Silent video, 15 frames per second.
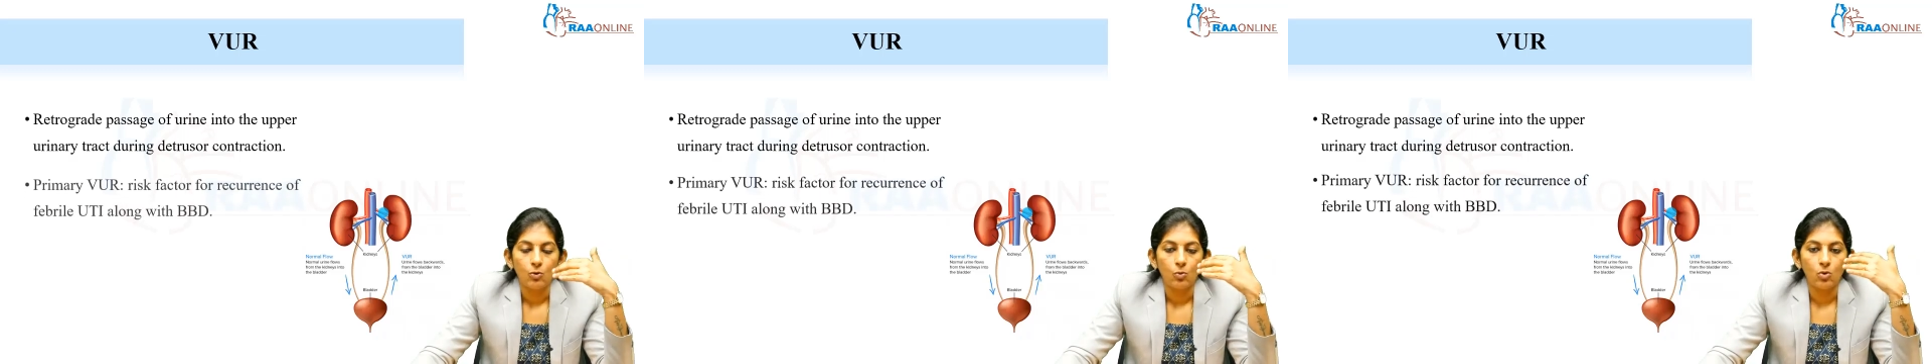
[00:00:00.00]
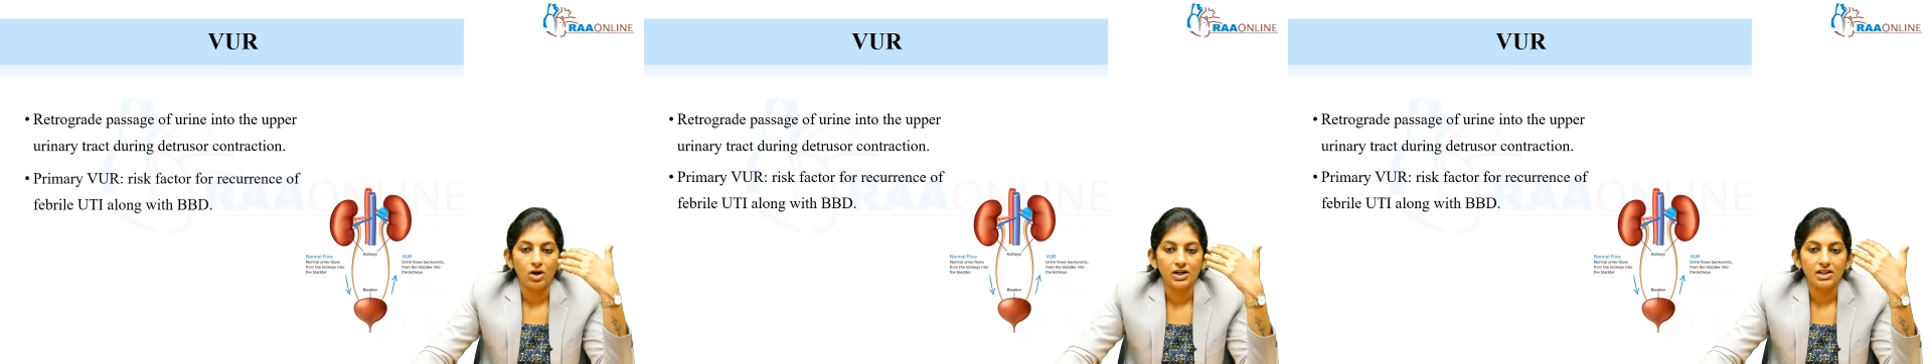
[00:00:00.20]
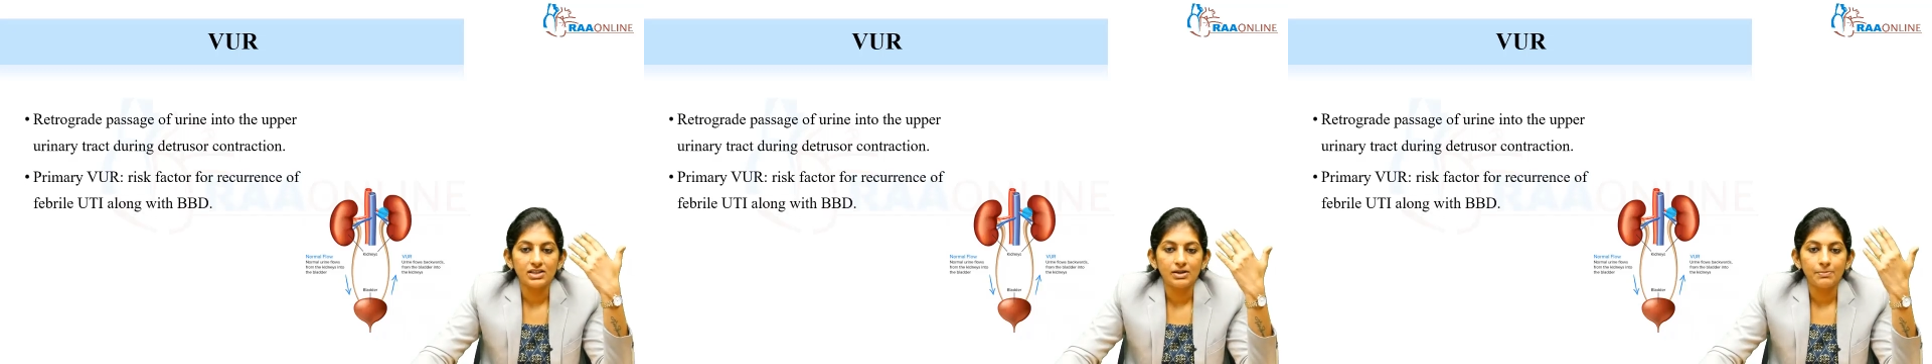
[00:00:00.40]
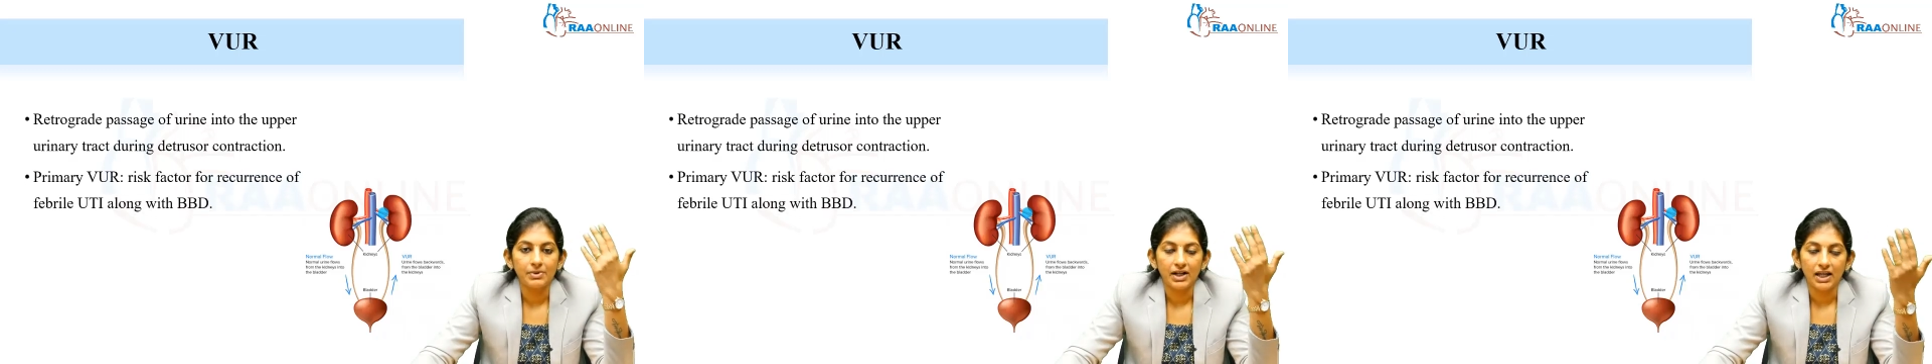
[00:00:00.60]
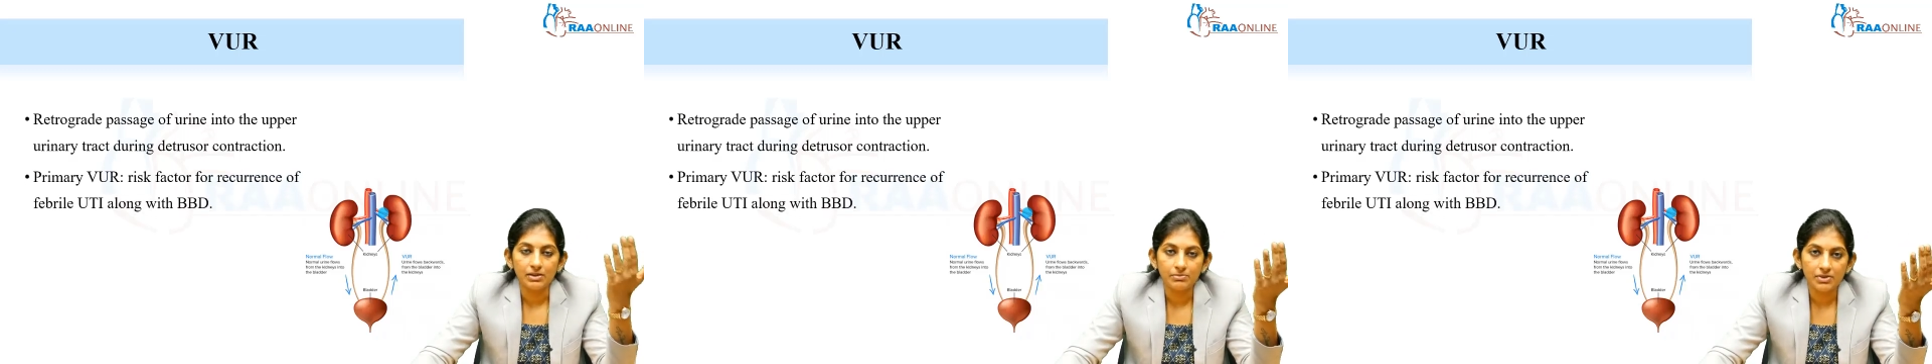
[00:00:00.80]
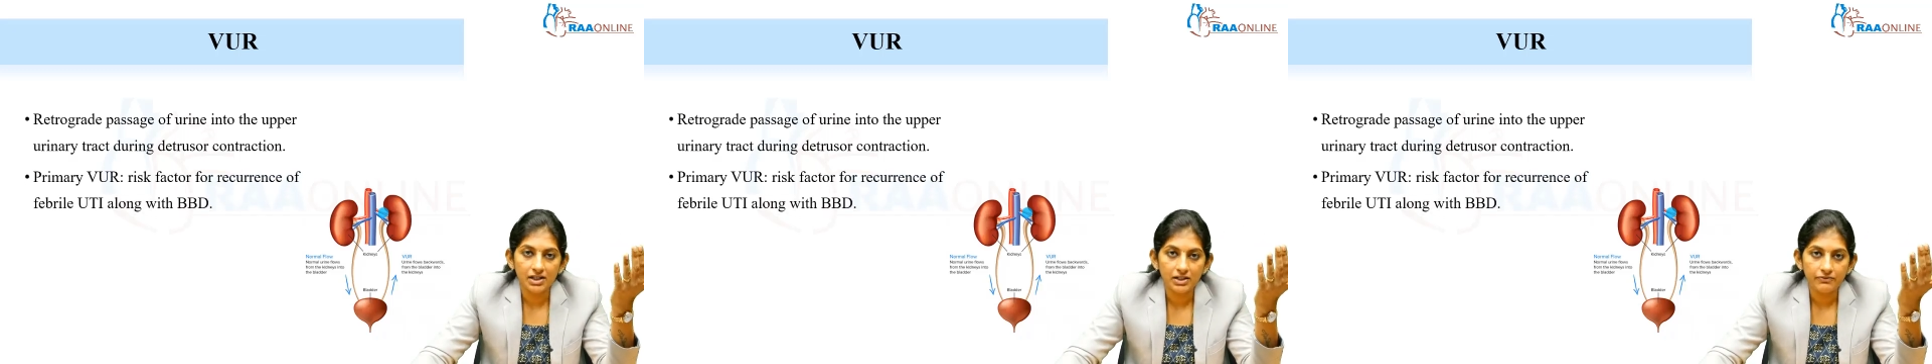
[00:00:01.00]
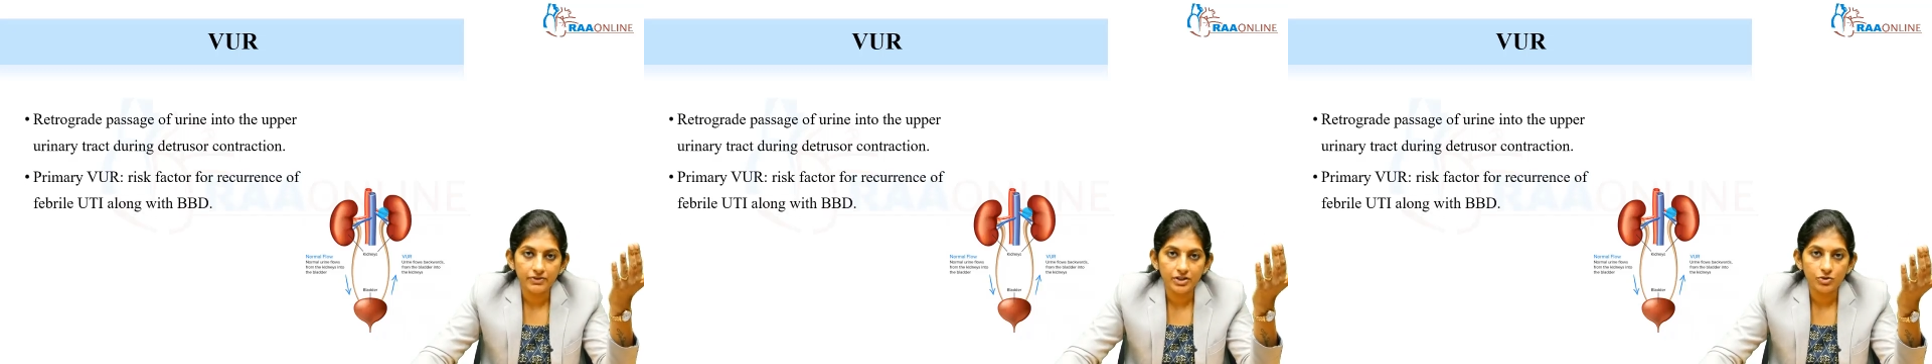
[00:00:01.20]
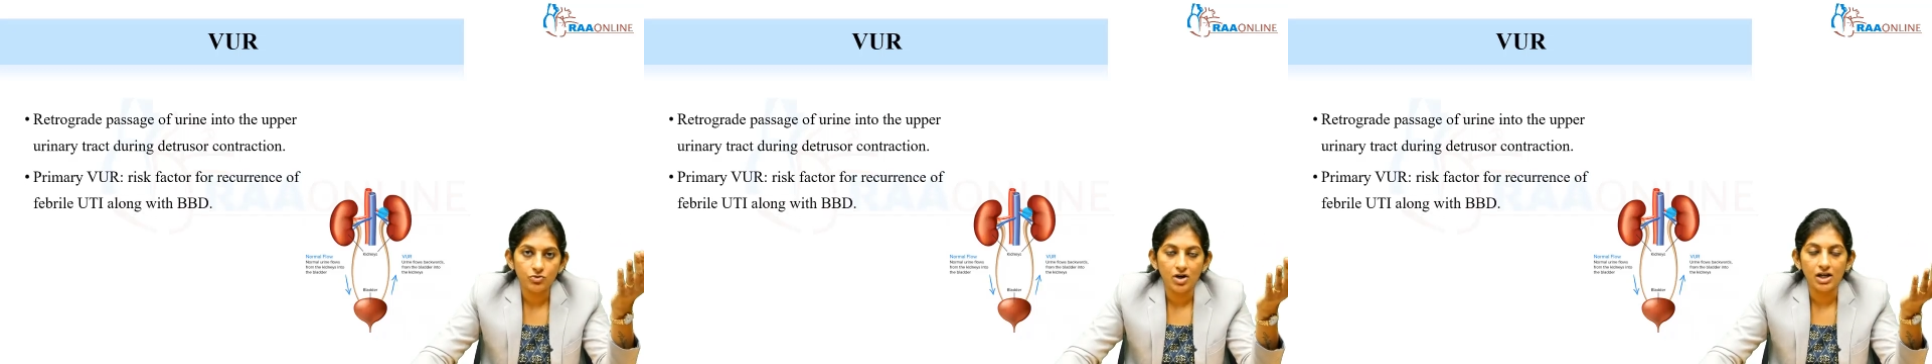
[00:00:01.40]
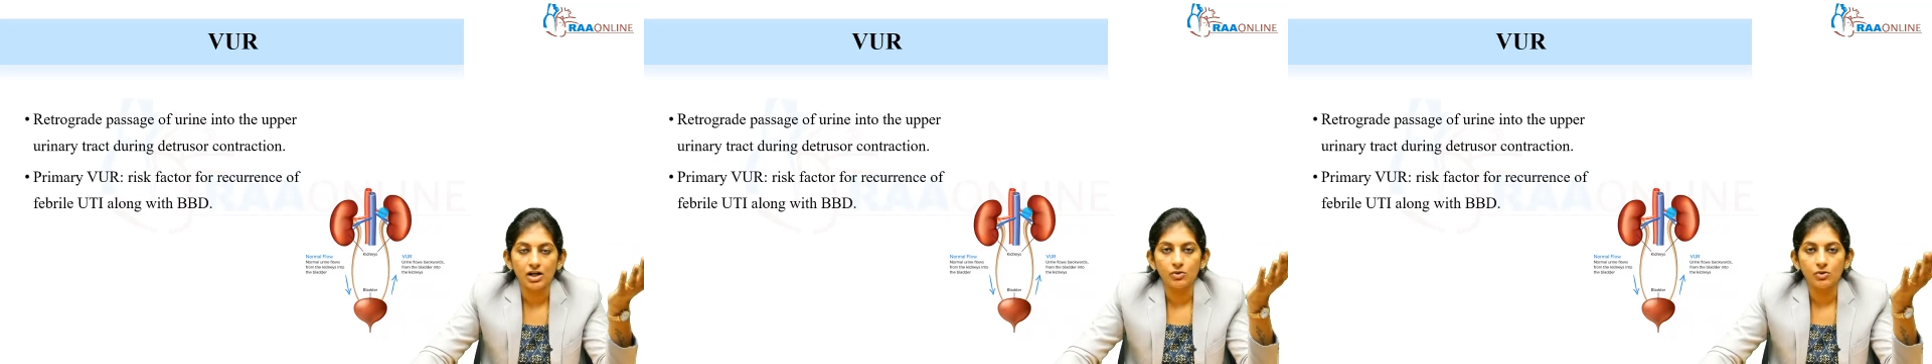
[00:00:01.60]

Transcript: What is a primary V U R